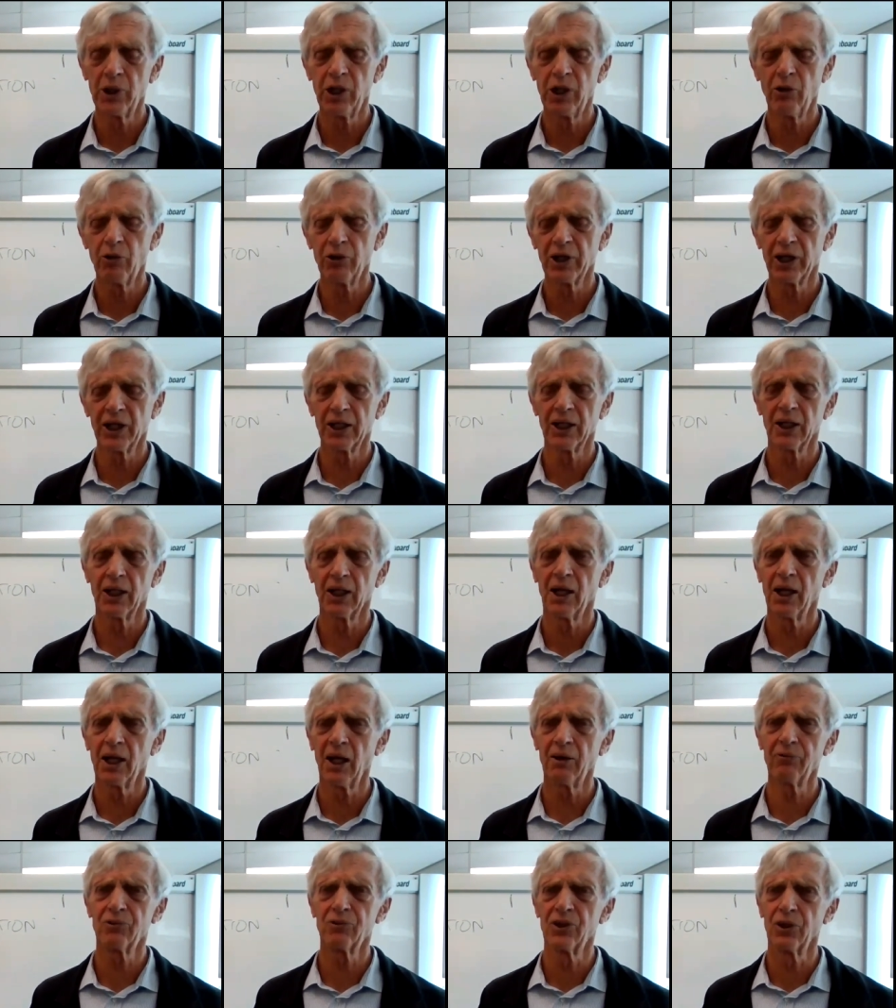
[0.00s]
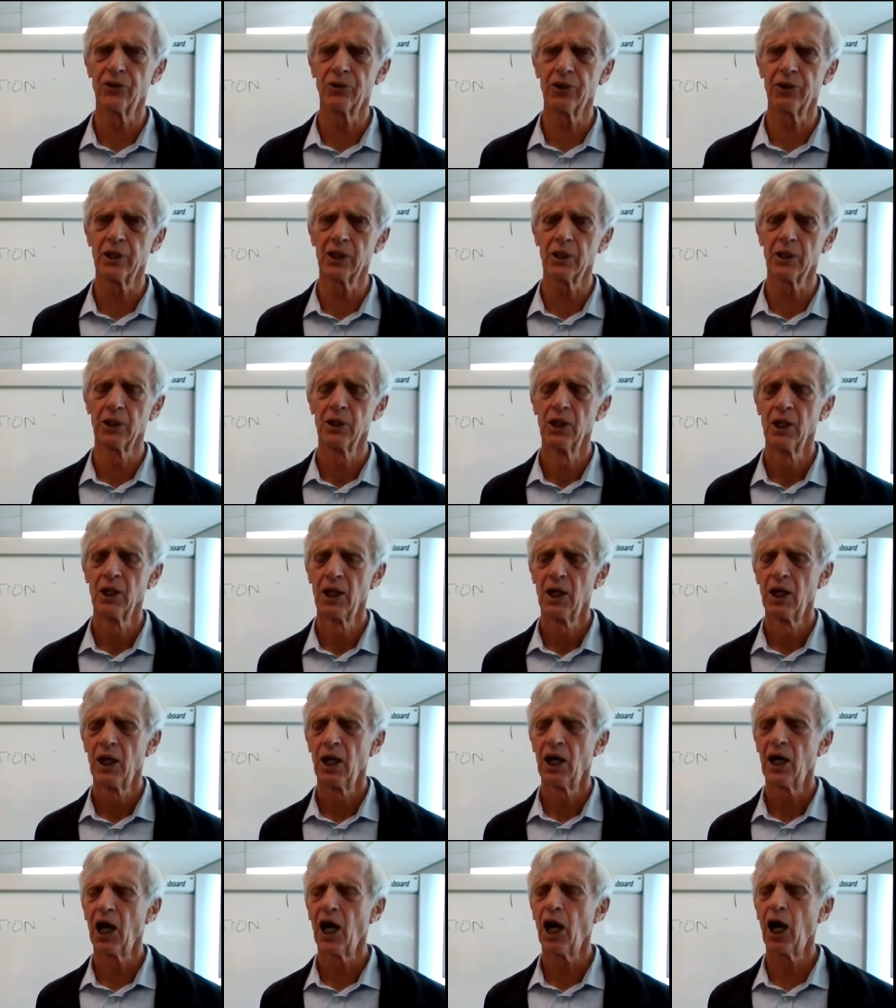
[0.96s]
So we're now going to have to think
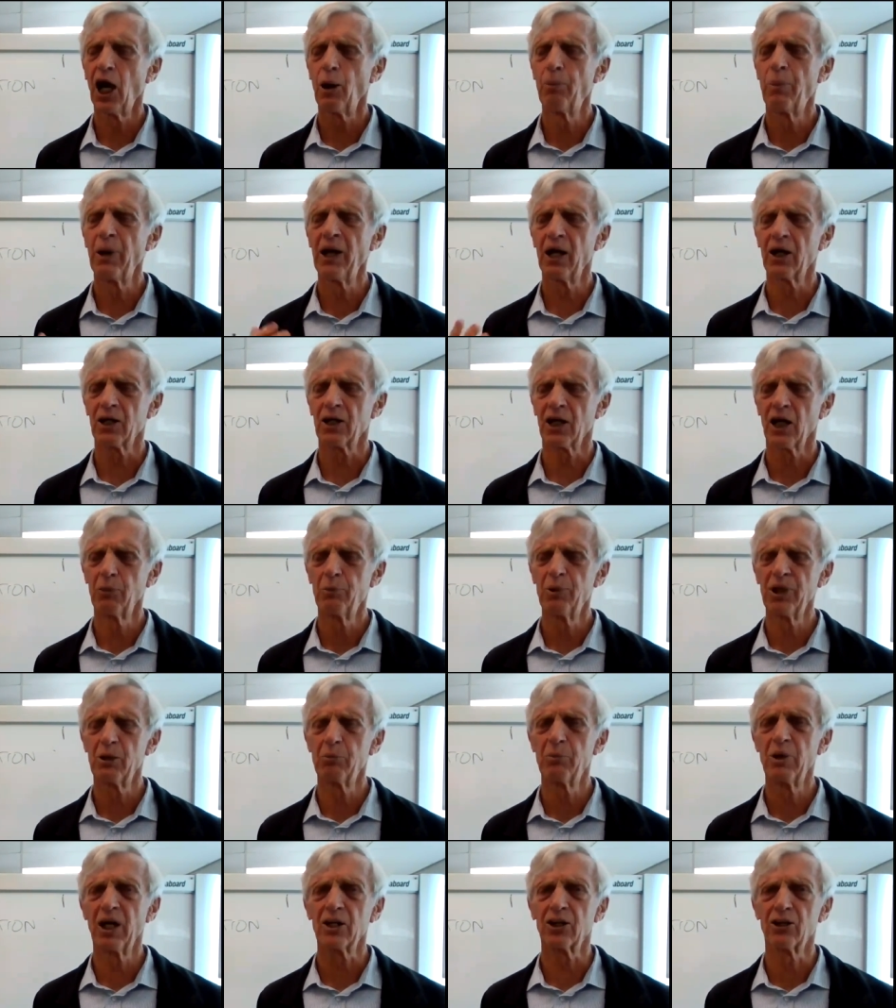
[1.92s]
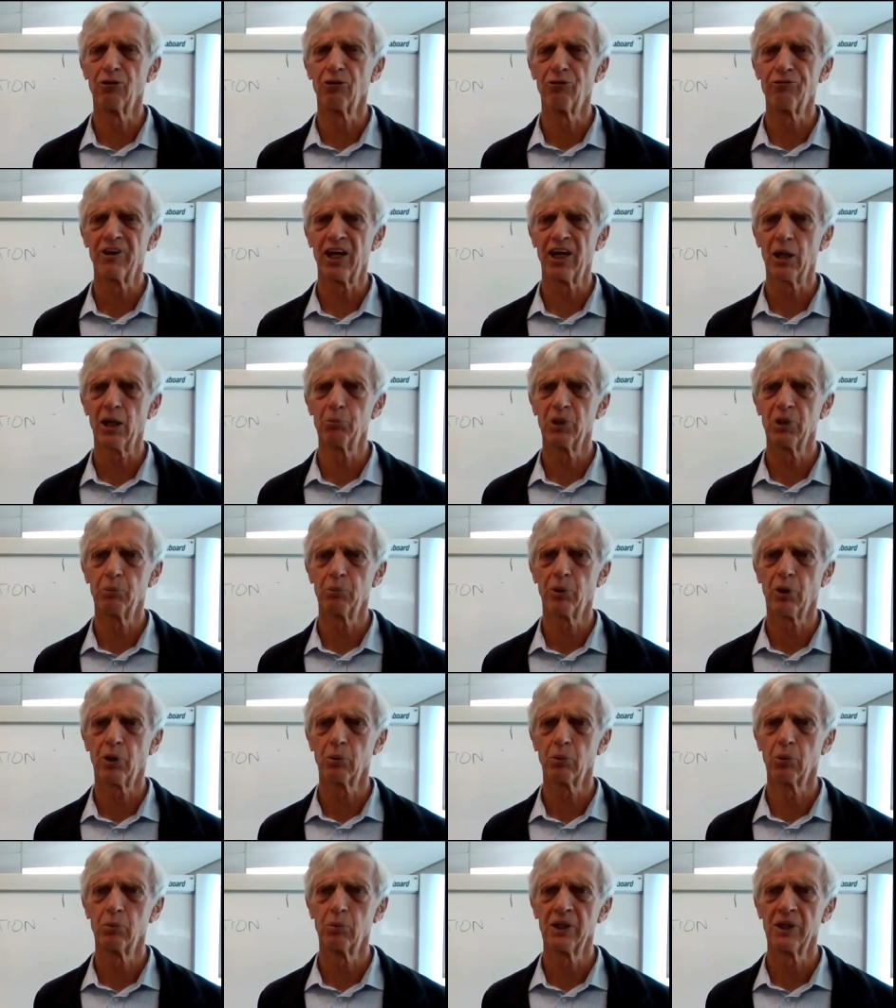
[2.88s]
about a bit about the
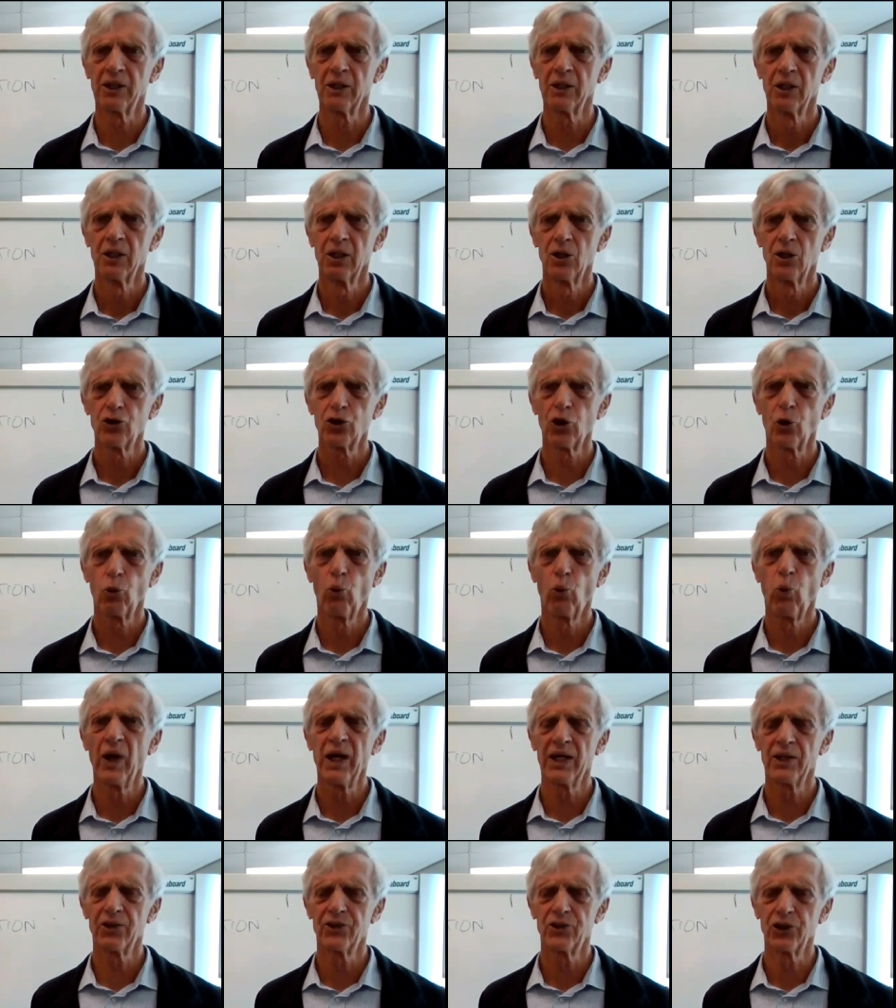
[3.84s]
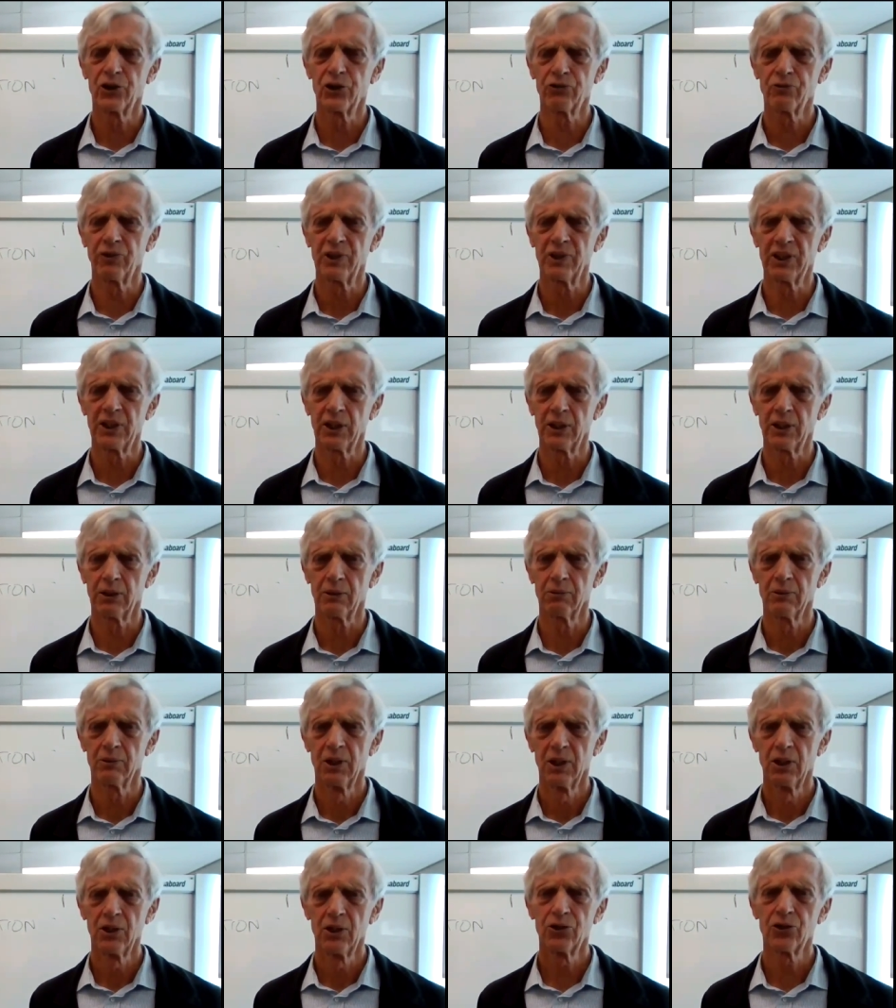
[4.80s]
family probably. So where does this fit
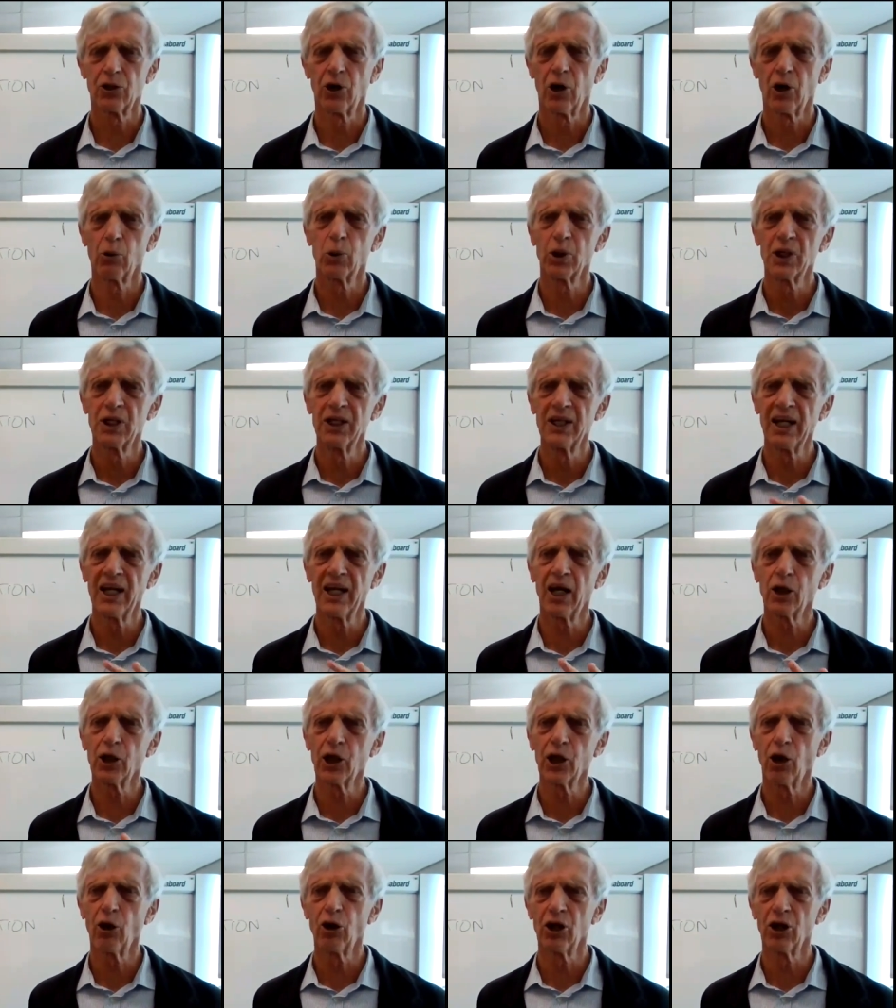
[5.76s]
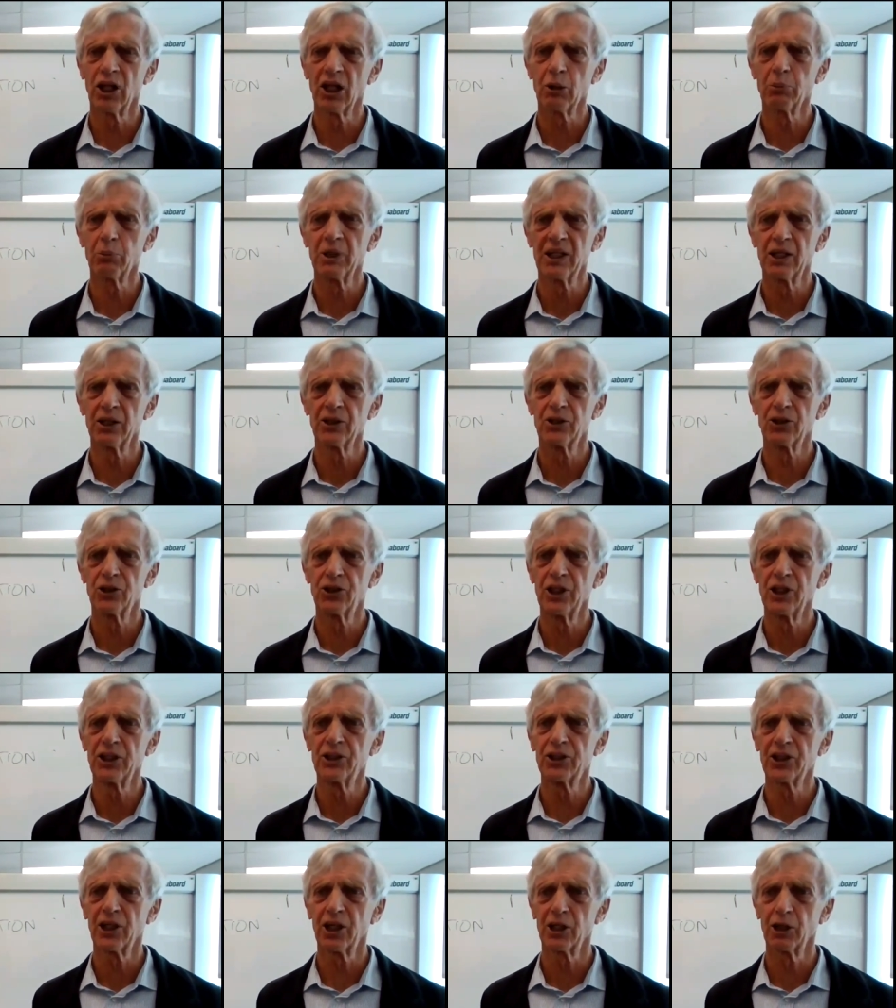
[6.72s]
in? So I would now go a little bit
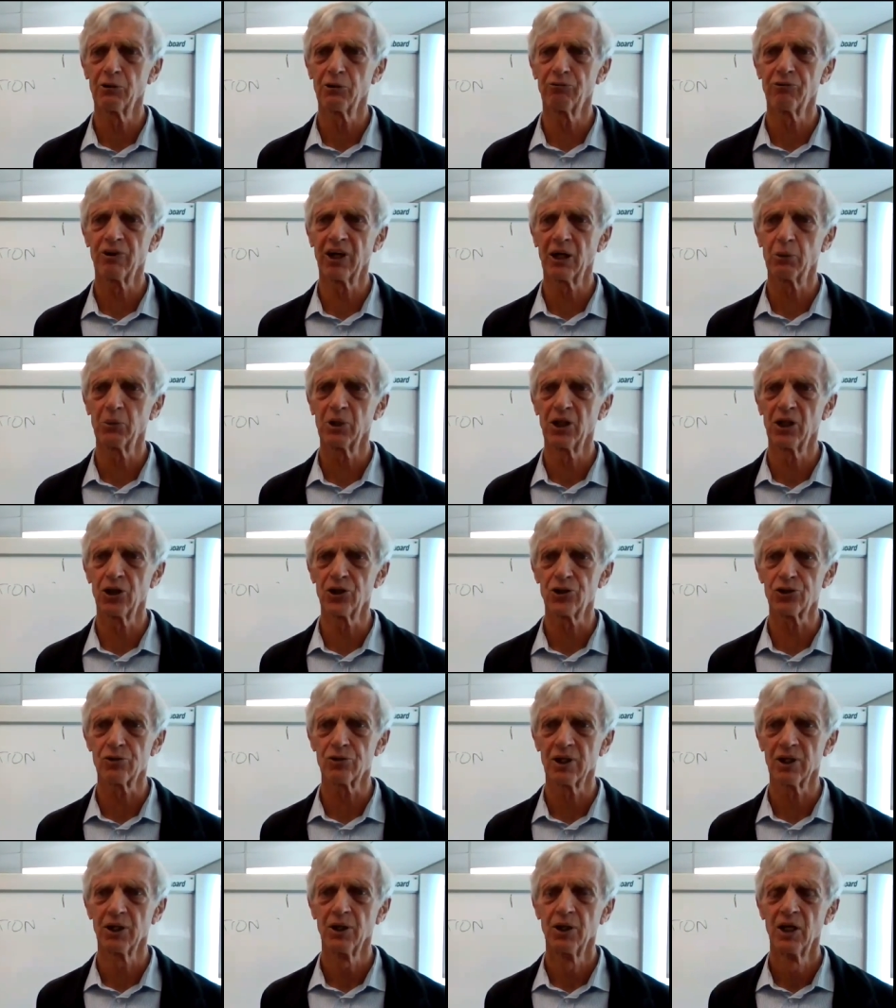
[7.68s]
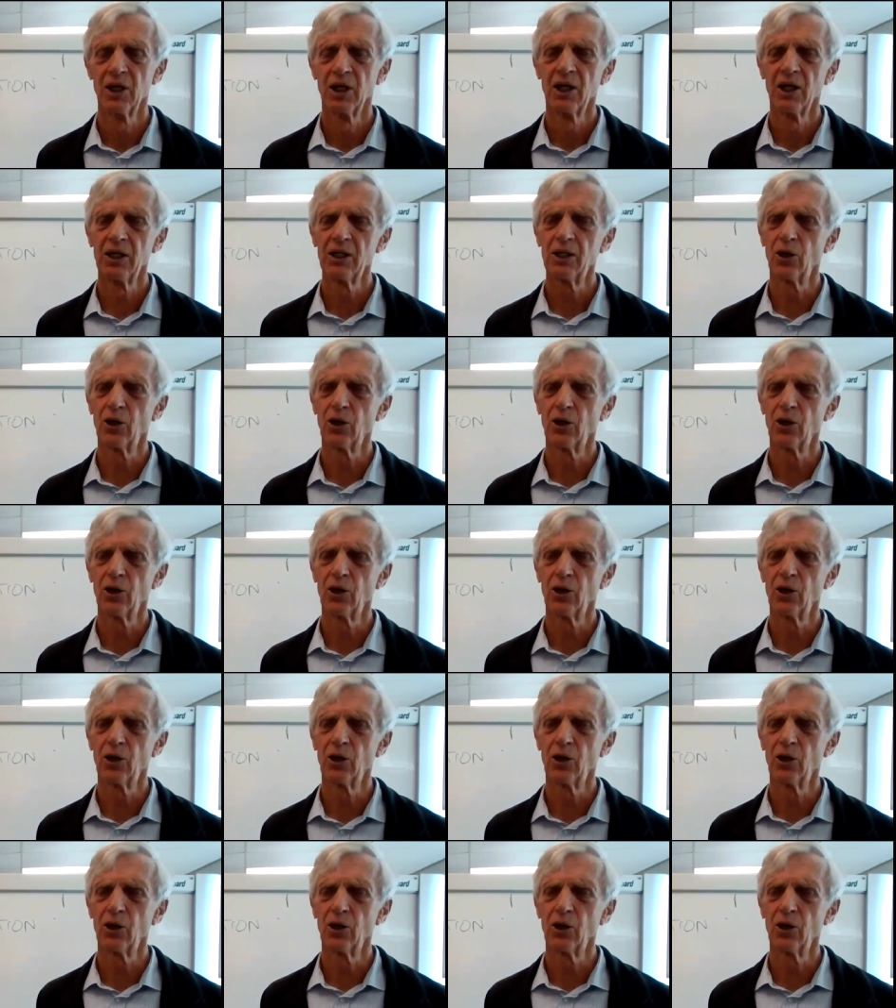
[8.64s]
into detail in family history.